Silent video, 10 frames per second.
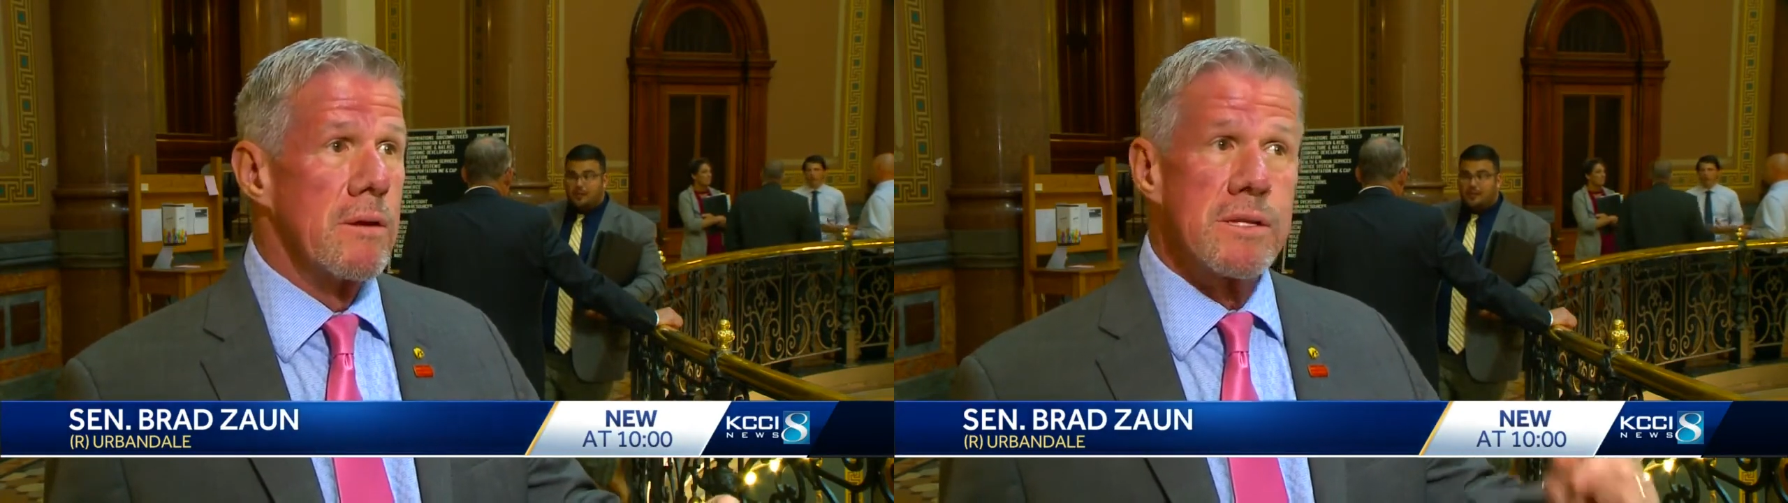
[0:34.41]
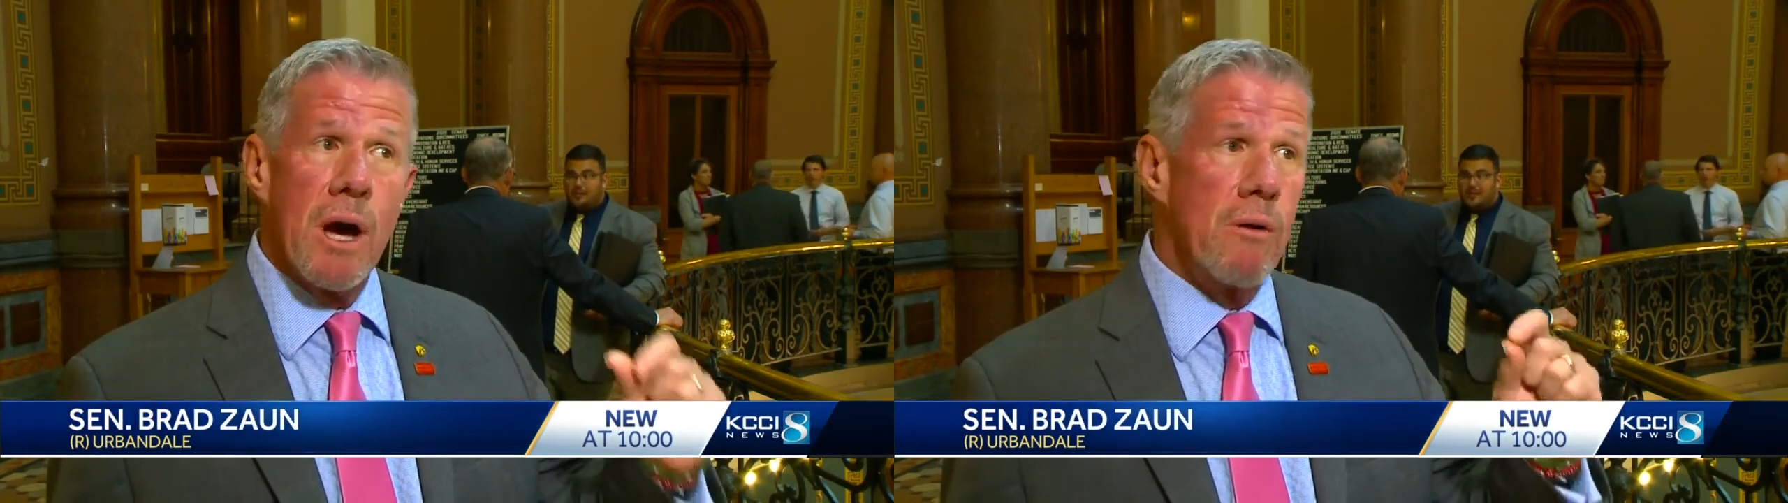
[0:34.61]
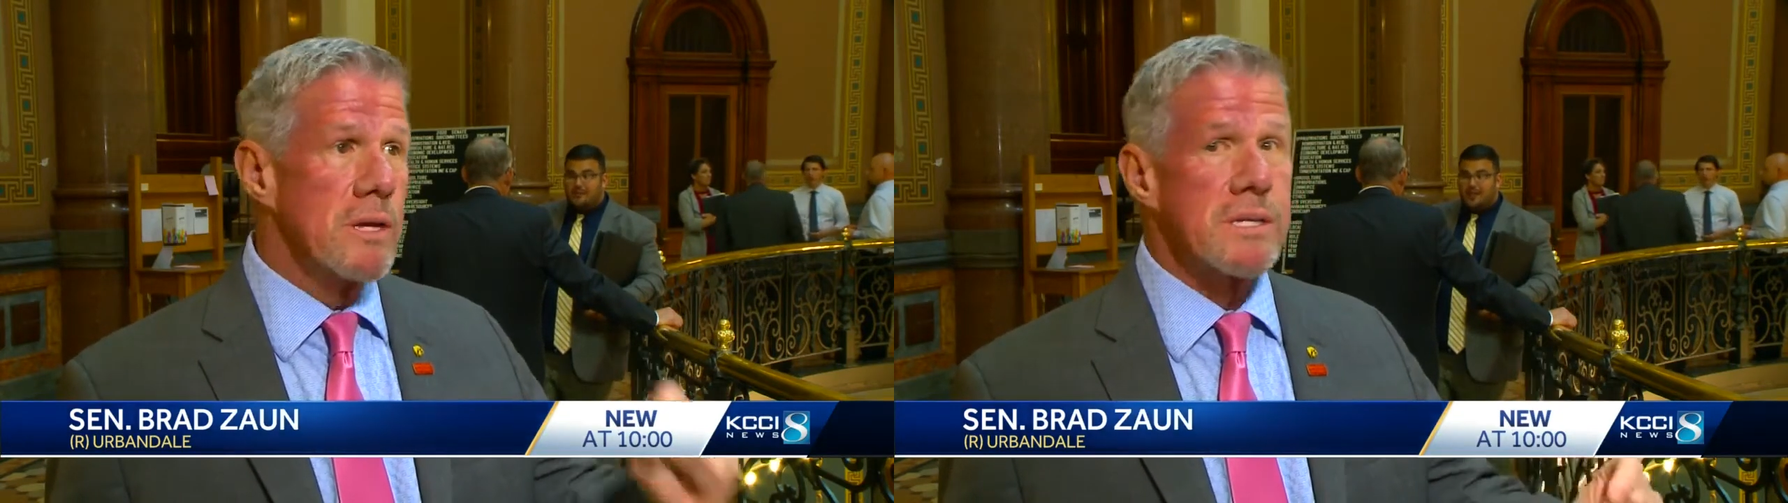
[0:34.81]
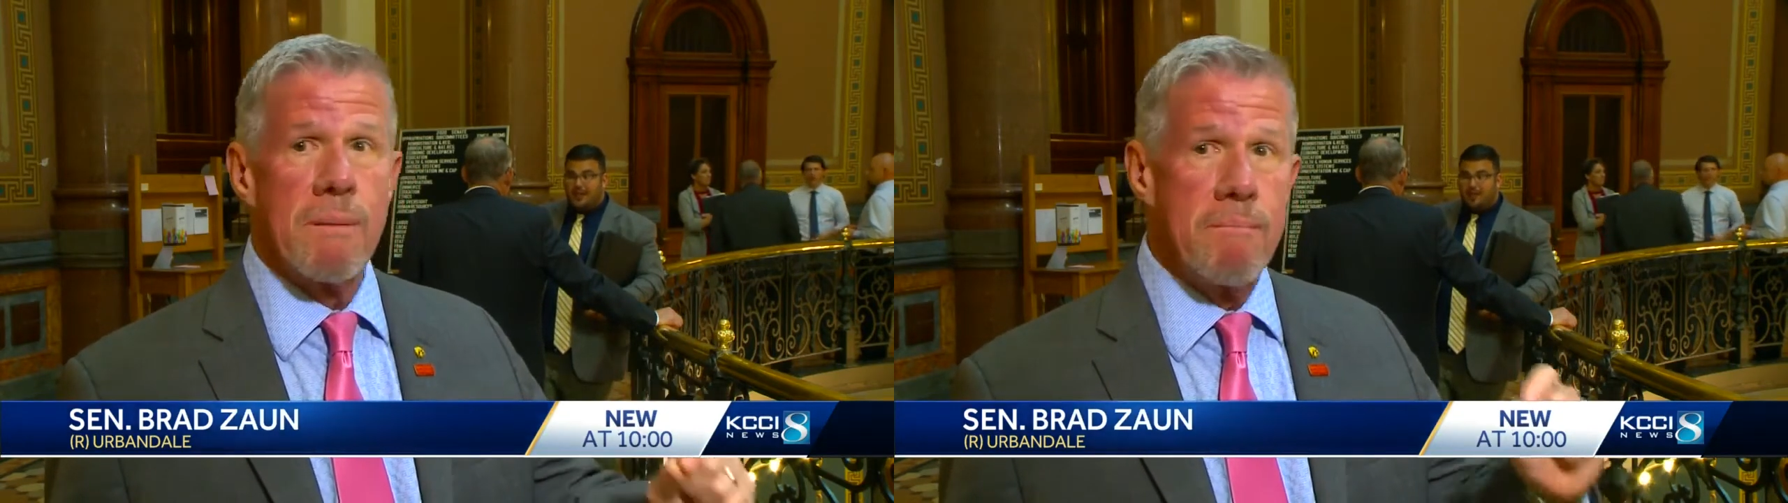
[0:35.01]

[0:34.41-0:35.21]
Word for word: There's always